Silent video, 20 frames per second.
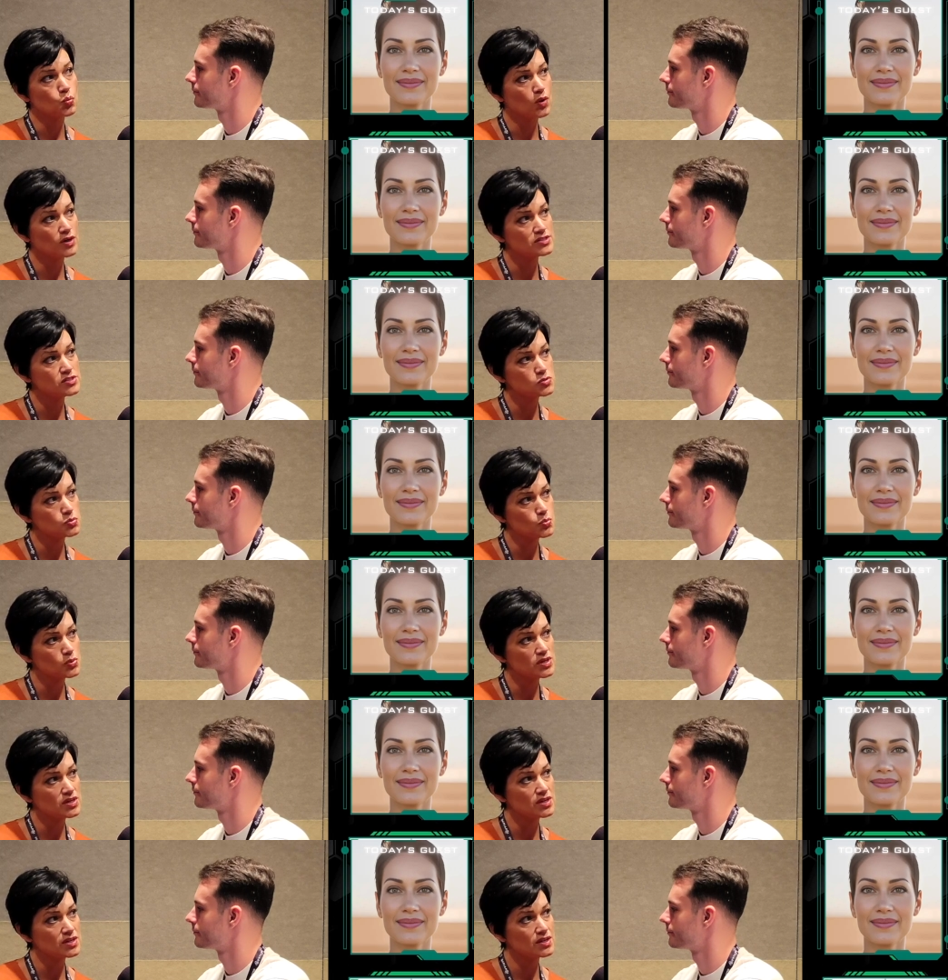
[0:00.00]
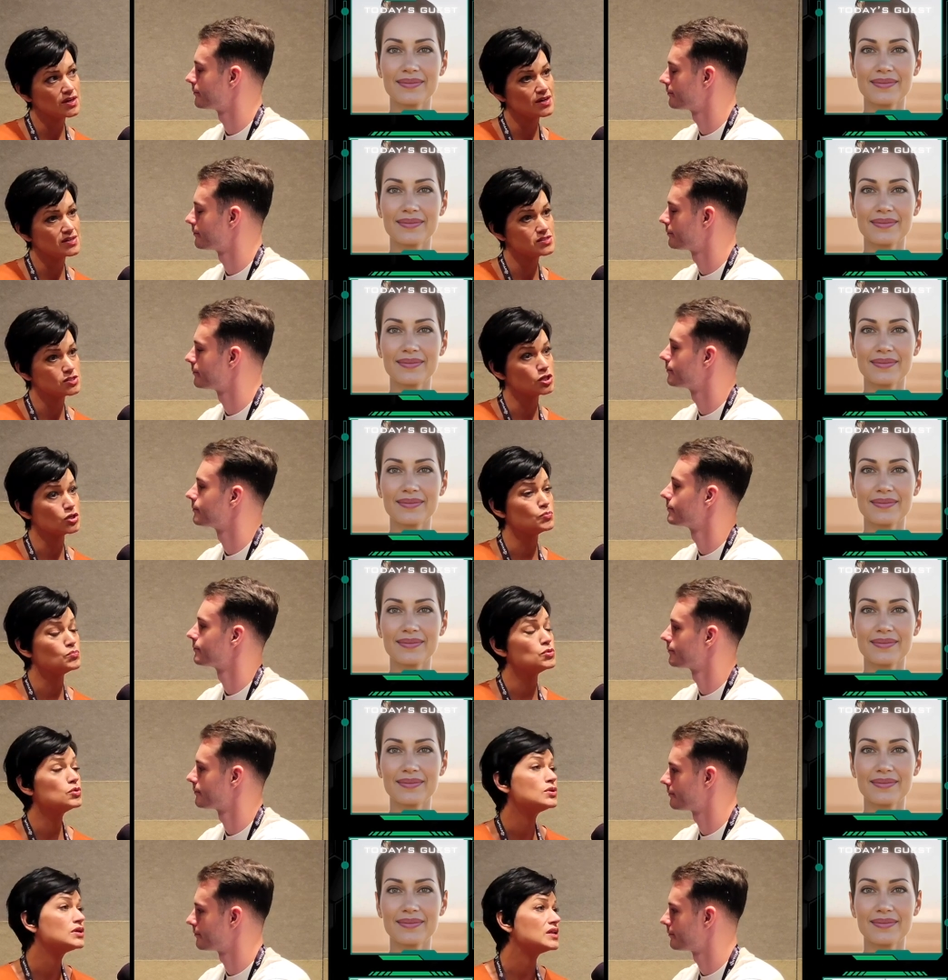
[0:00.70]
Speaker 1: once we as a
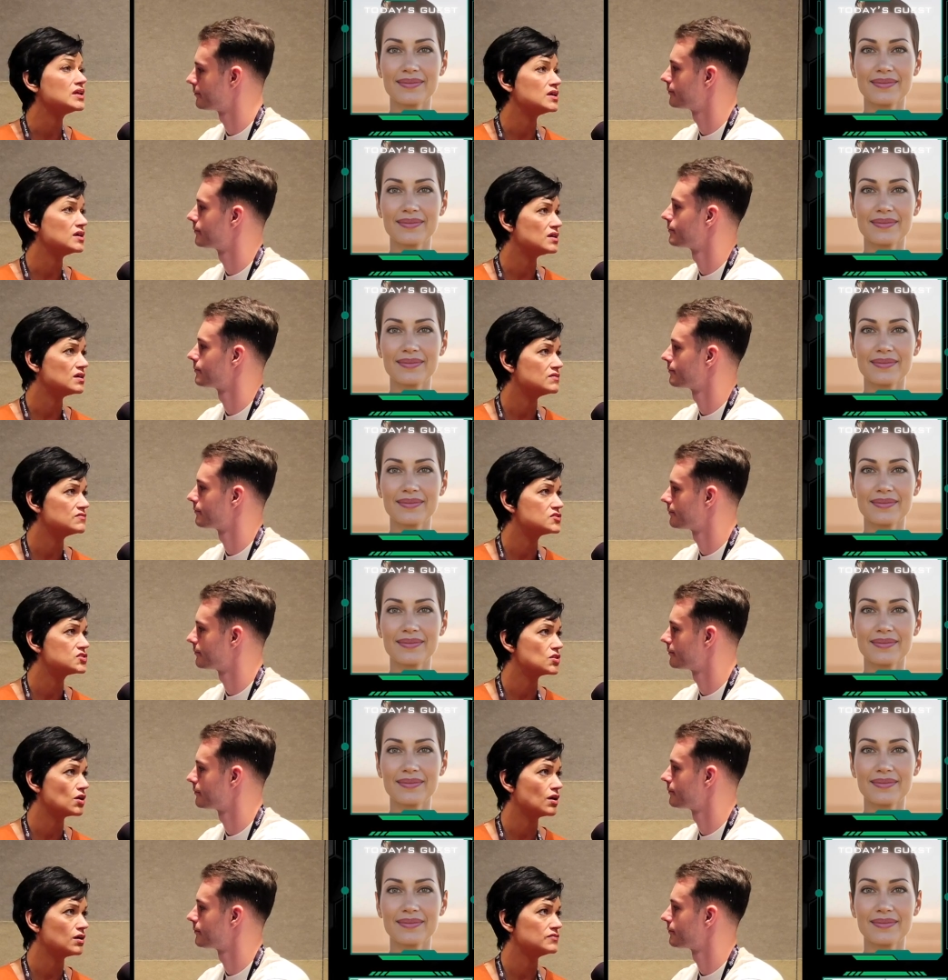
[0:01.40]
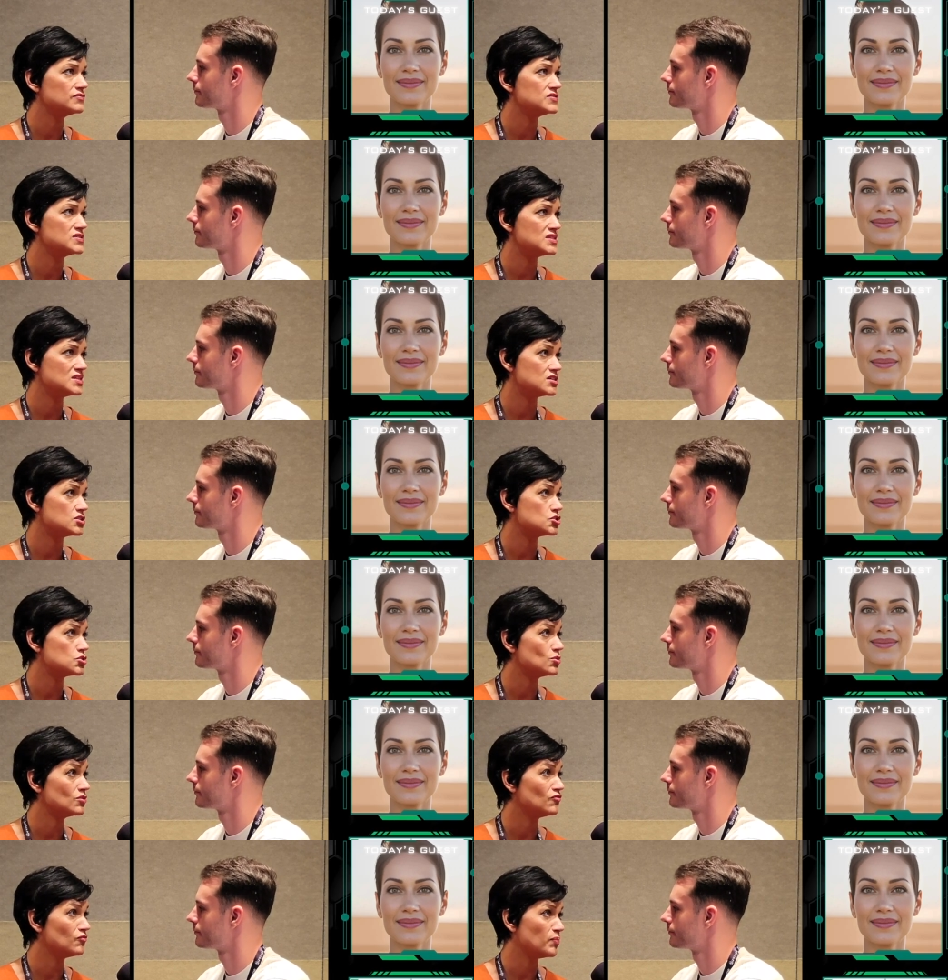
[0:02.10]
community have solved the
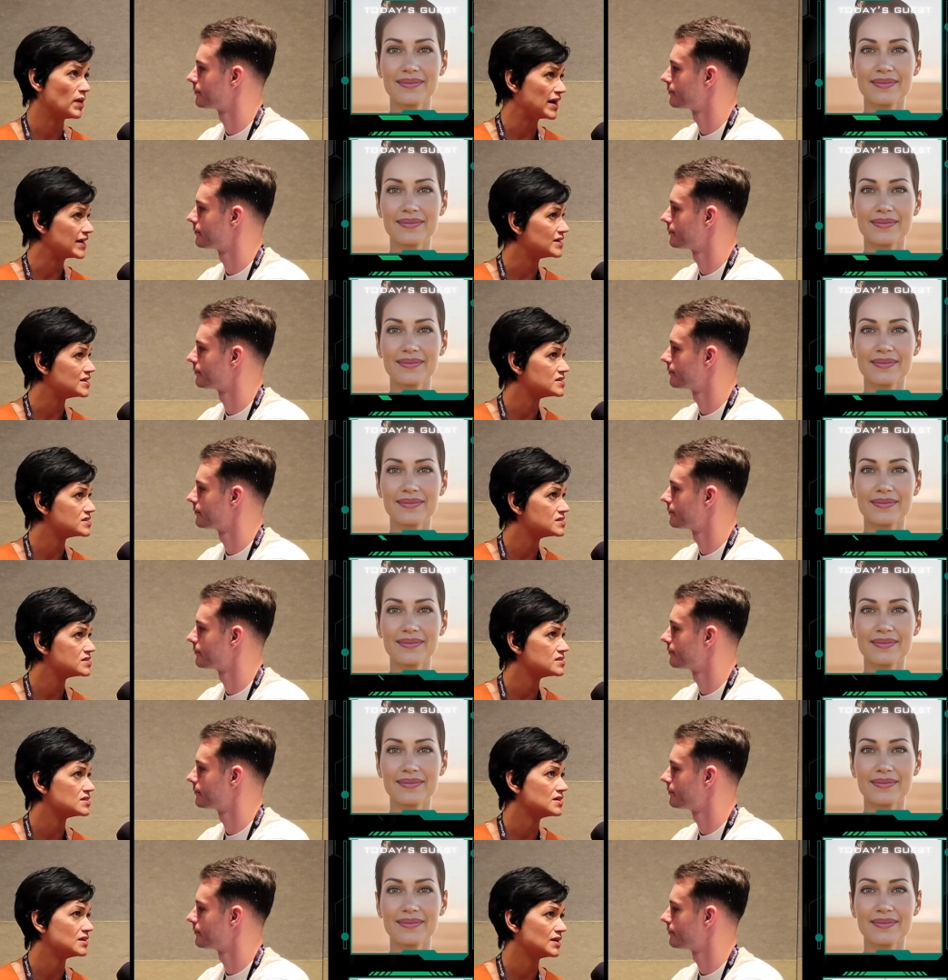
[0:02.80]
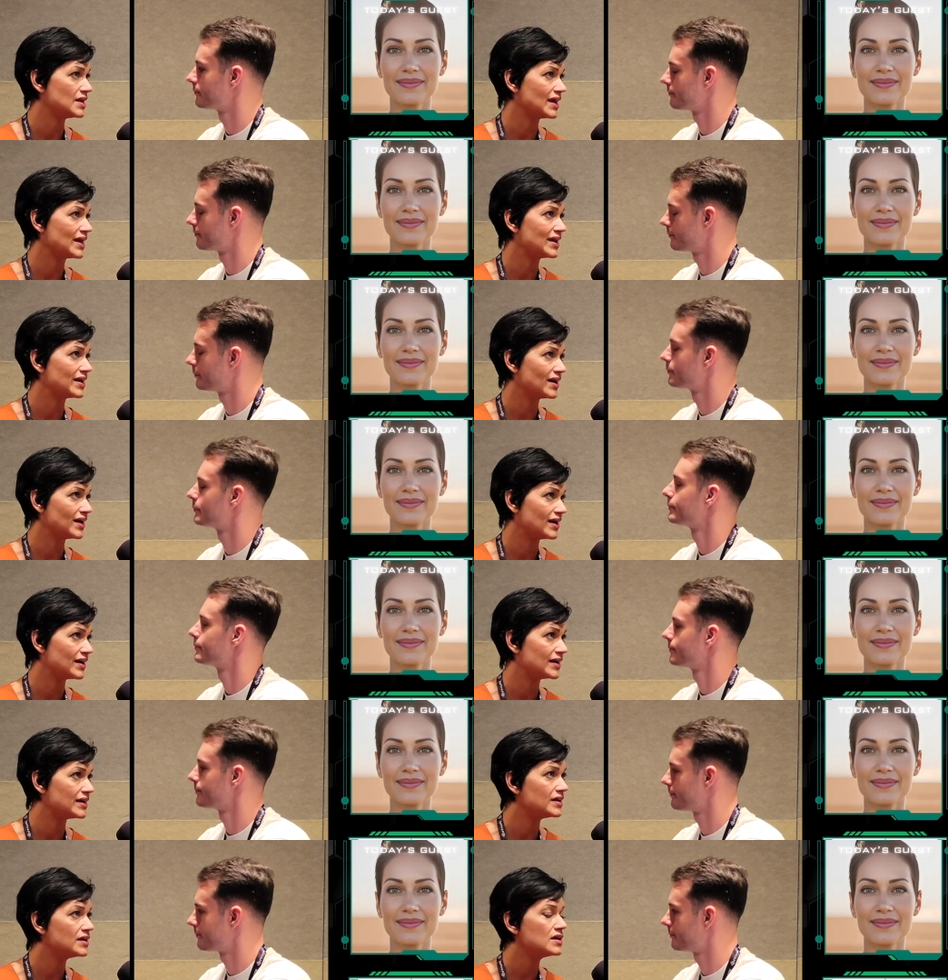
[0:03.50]
issue of bias in
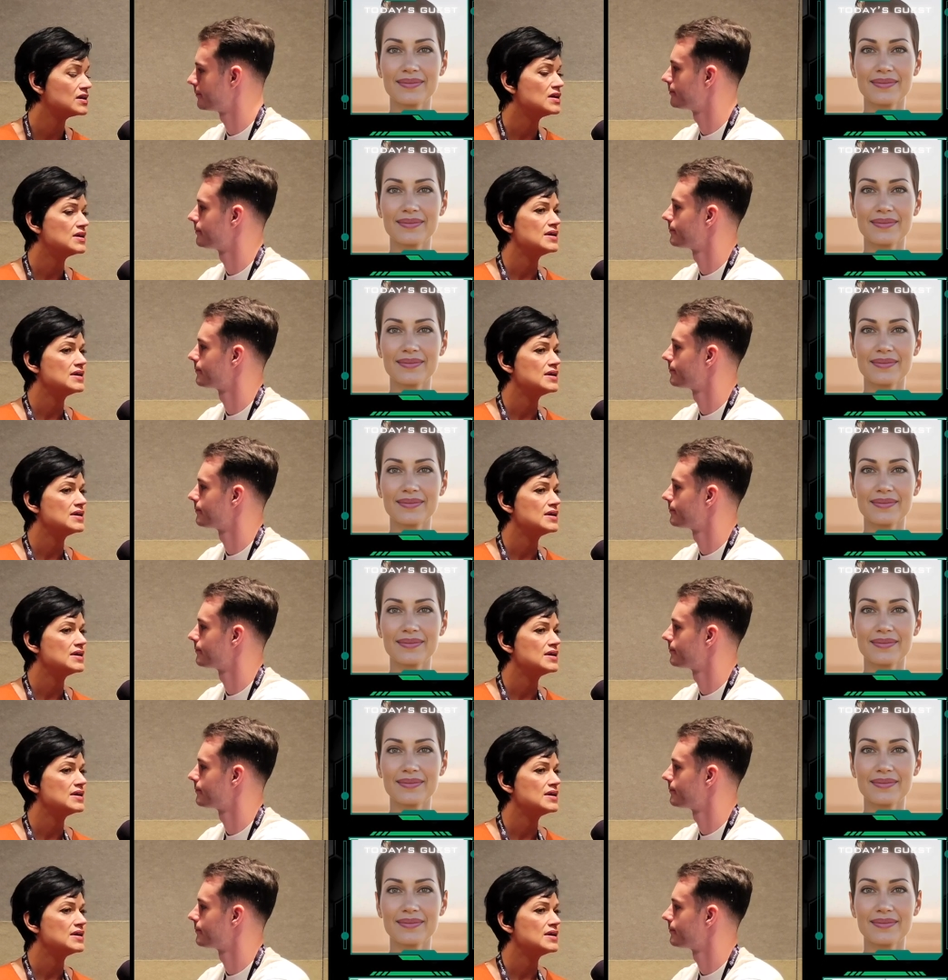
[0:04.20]
AI